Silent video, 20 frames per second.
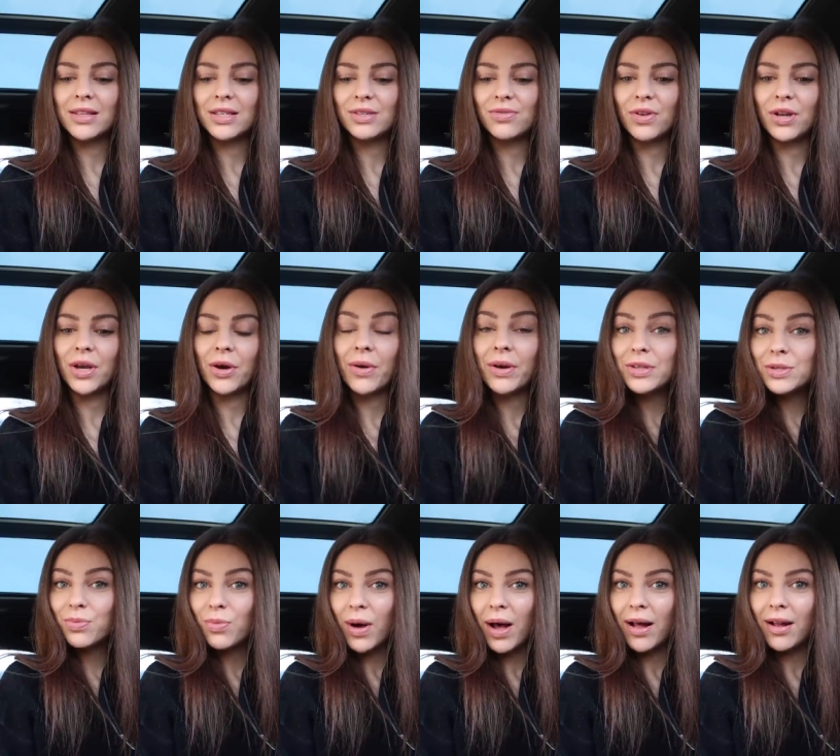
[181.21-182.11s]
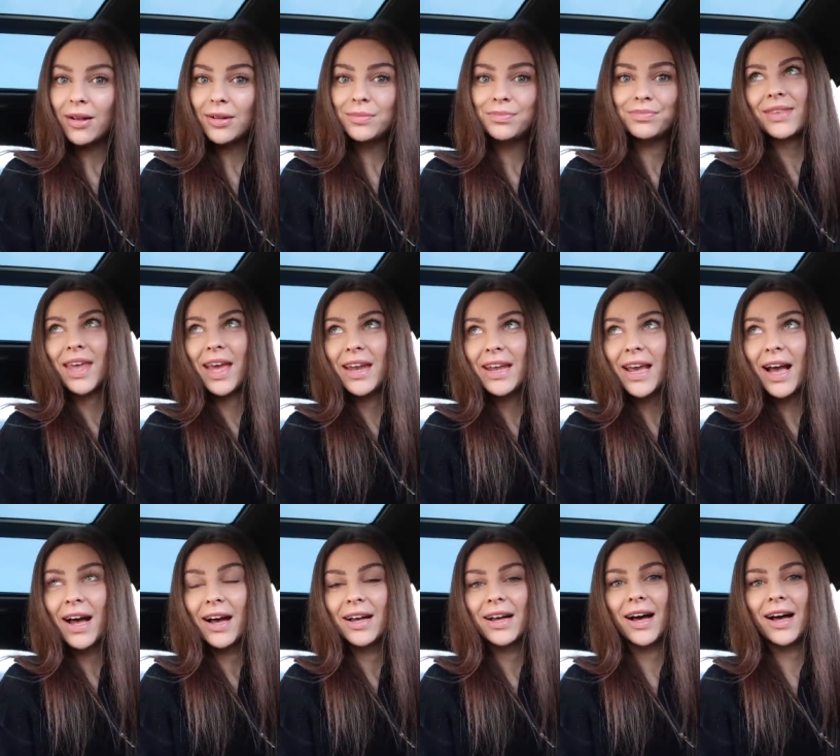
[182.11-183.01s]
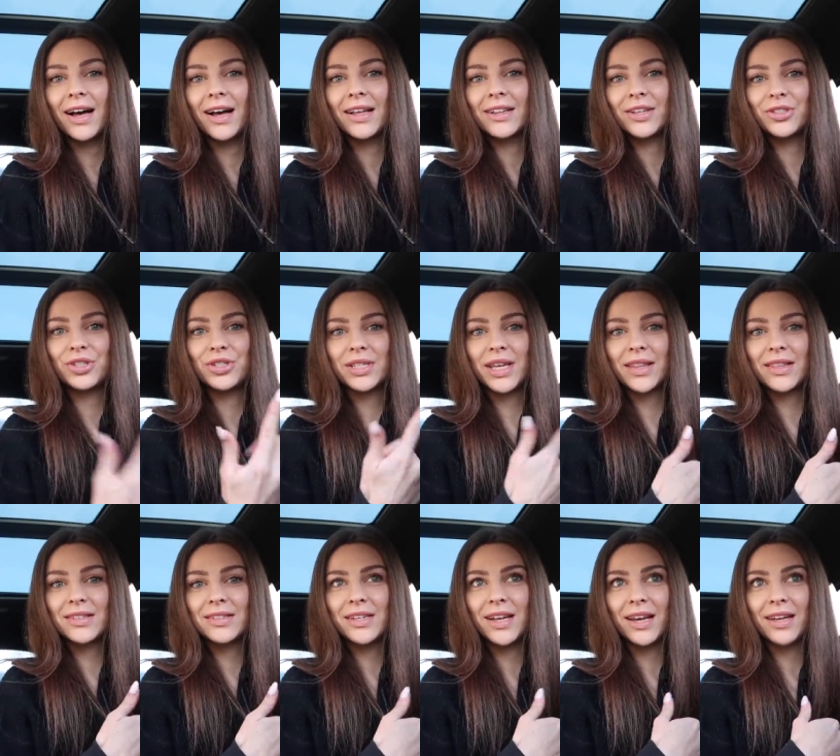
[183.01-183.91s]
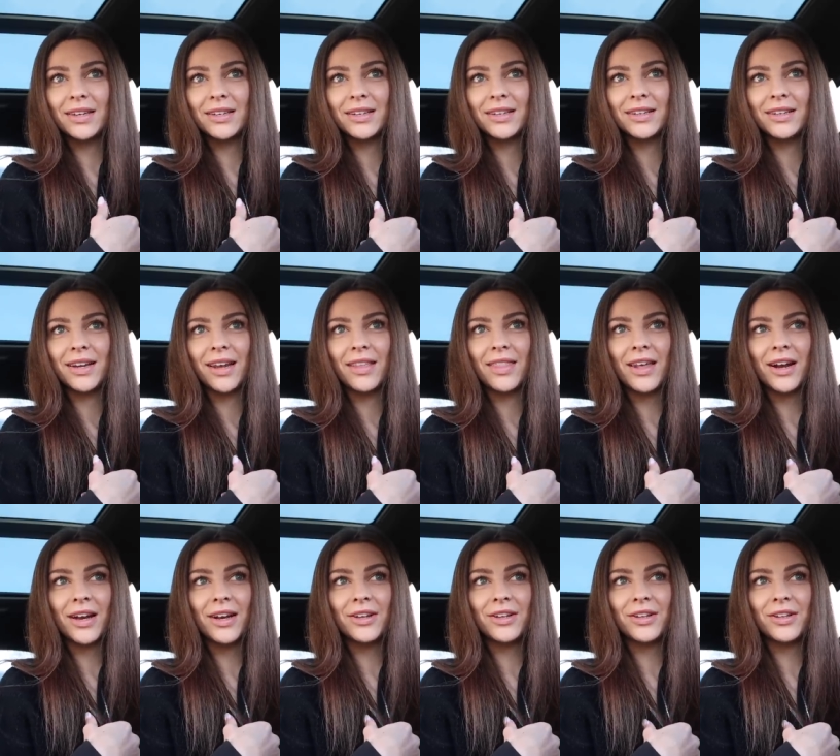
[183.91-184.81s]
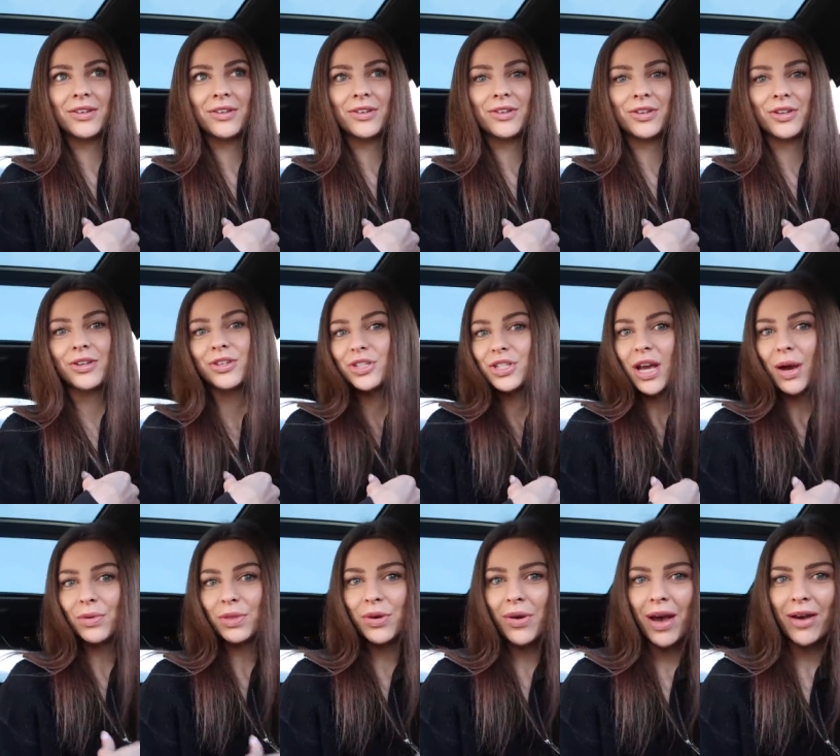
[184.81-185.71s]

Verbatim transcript: this video as well. And yeah, uh, let's just get this done and then I'll chat with you